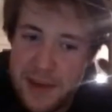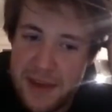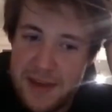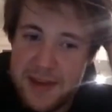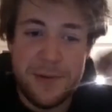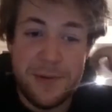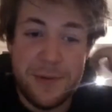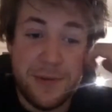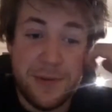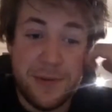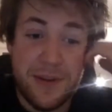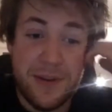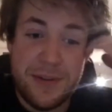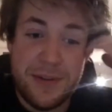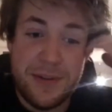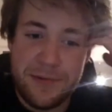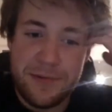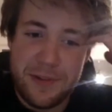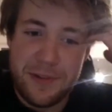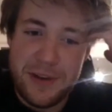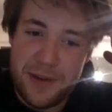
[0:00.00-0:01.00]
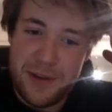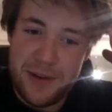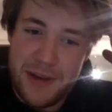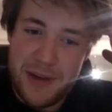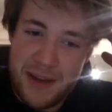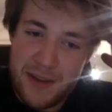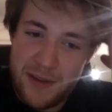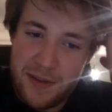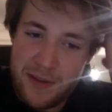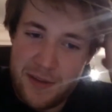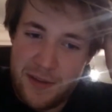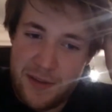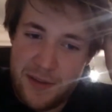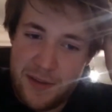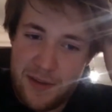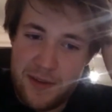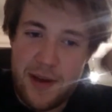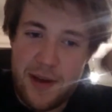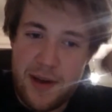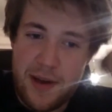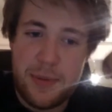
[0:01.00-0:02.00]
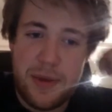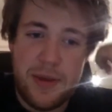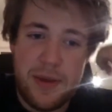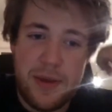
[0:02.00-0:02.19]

If it was free, you can't stop it.